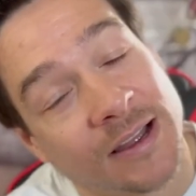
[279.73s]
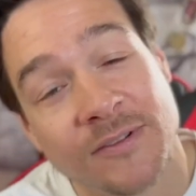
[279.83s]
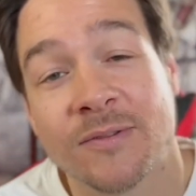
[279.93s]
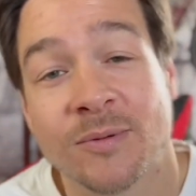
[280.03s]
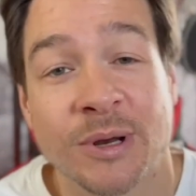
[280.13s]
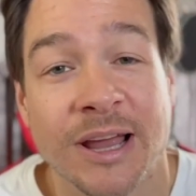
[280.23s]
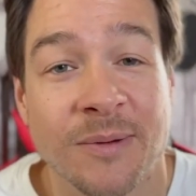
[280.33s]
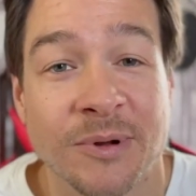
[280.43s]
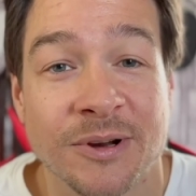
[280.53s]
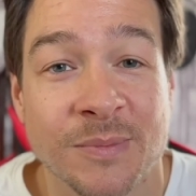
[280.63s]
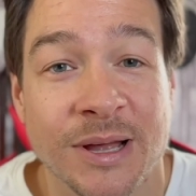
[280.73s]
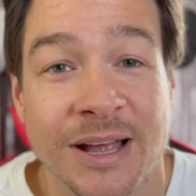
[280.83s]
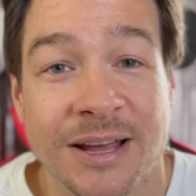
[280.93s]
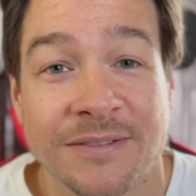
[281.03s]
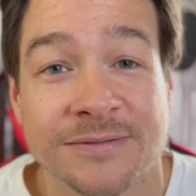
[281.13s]
I've never been happier in my
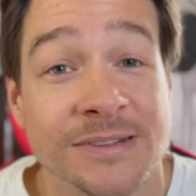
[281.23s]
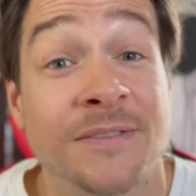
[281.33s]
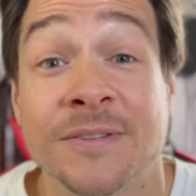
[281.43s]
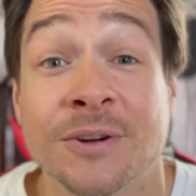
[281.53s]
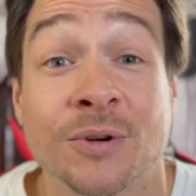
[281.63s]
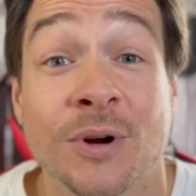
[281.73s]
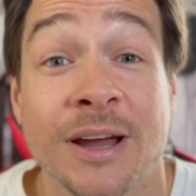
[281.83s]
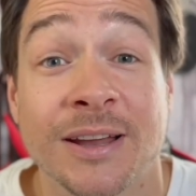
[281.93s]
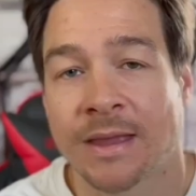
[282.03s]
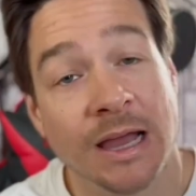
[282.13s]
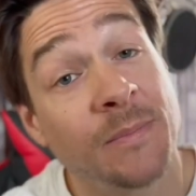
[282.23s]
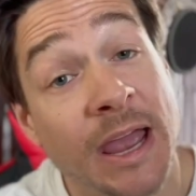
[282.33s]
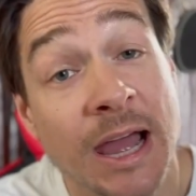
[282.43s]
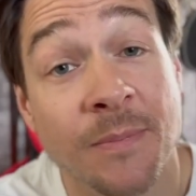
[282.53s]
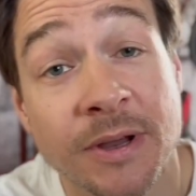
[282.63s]
life. I feel great. I'm
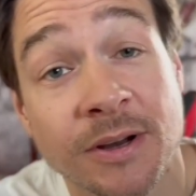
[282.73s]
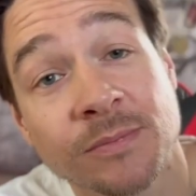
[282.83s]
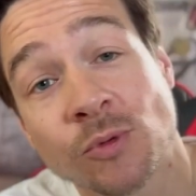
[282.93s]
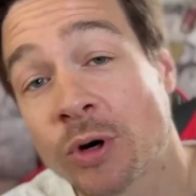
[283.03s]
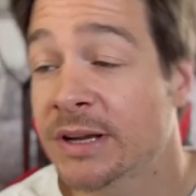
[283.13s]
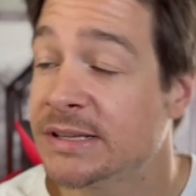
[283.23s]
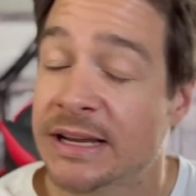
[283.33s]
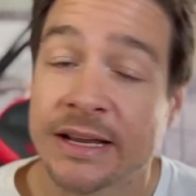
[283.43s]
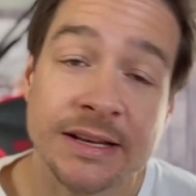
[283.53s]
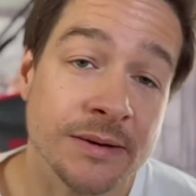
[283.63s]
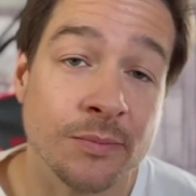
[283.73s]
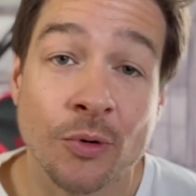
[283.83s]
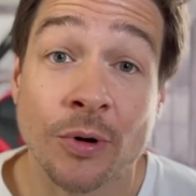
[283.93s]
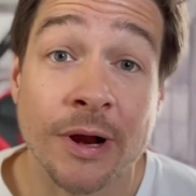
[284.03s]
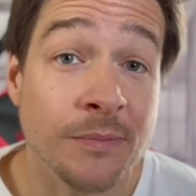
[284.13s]
happier, more content, and
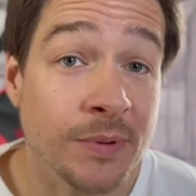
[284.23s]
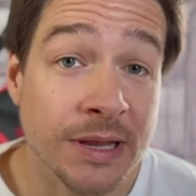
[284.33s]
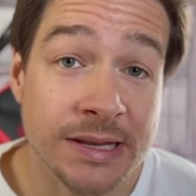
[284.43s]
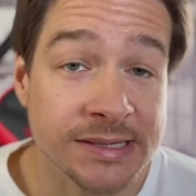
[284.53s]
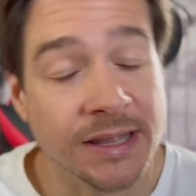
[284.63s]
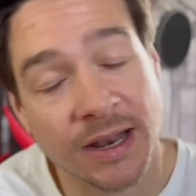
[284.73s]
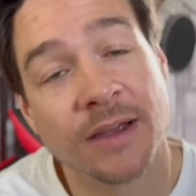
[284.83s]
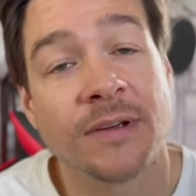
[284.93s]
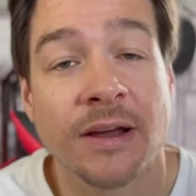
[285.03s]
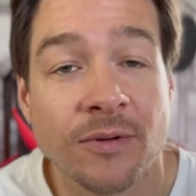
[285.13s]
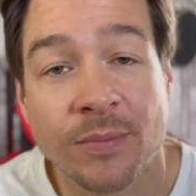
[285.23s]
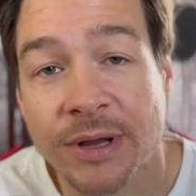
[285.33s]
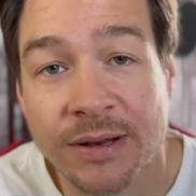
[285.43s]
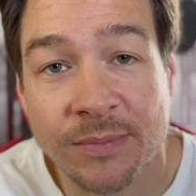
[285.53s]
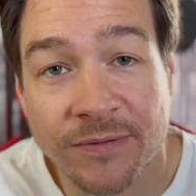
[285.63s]
more at peace than I've ever
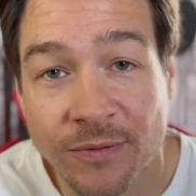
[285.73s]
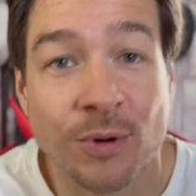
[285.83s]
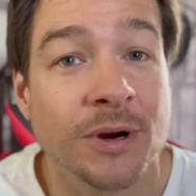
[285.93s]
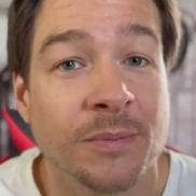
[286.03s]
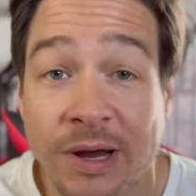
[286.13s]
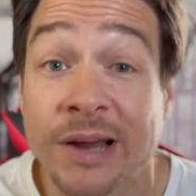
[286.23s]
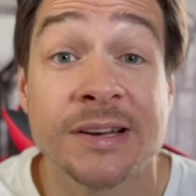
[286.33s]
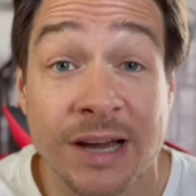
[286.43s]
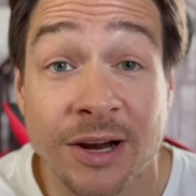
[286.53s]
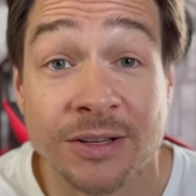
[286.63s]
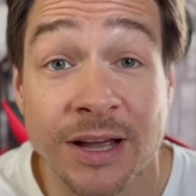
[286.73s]
been before in my entire